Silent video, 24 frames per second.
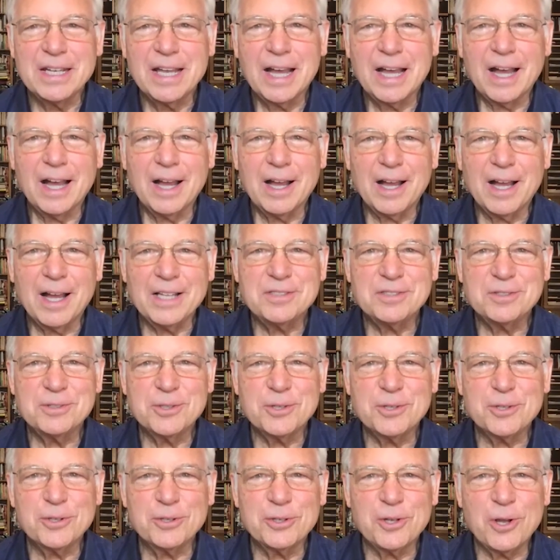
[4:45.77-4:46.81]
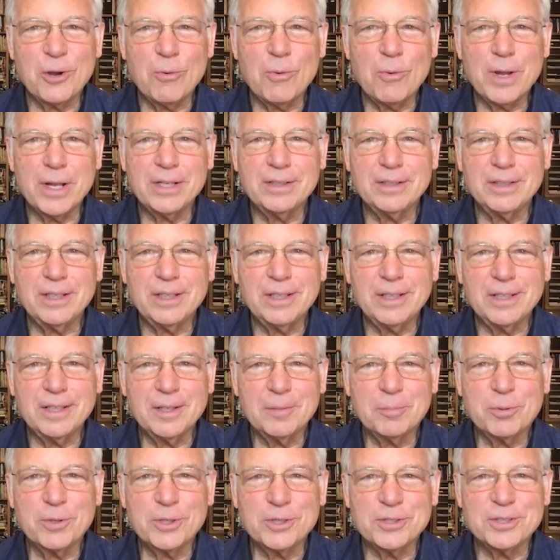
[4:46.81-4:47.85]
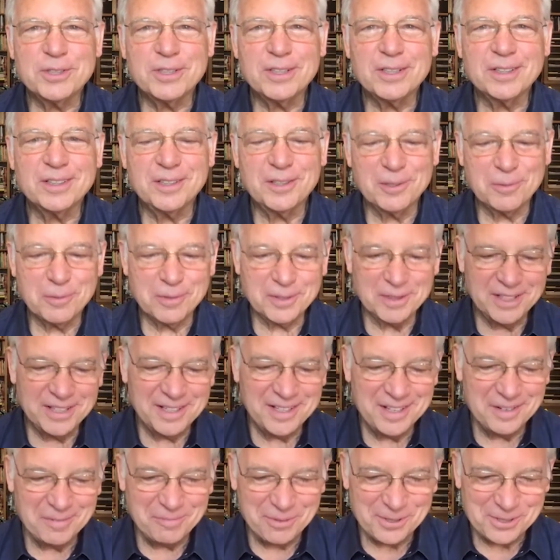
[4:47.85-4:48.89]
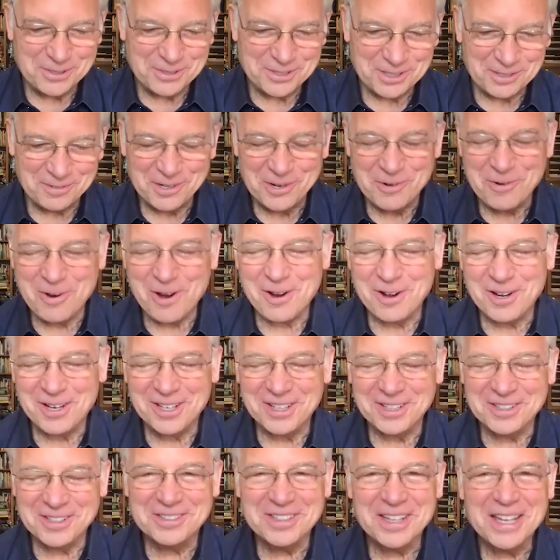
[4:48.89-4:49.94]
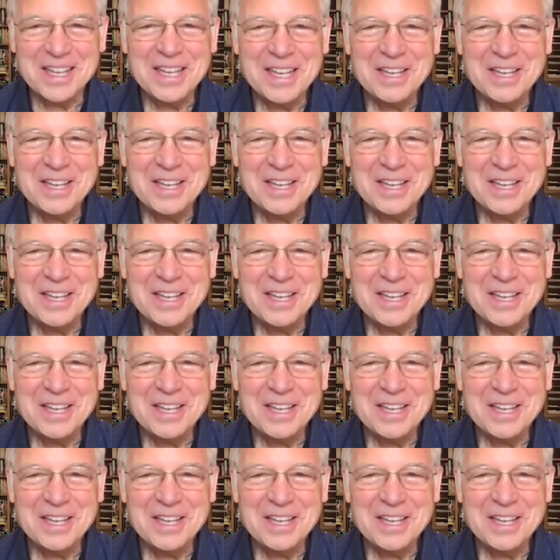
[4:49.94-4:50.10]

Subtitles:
I still don't know what appreciative inquiry is.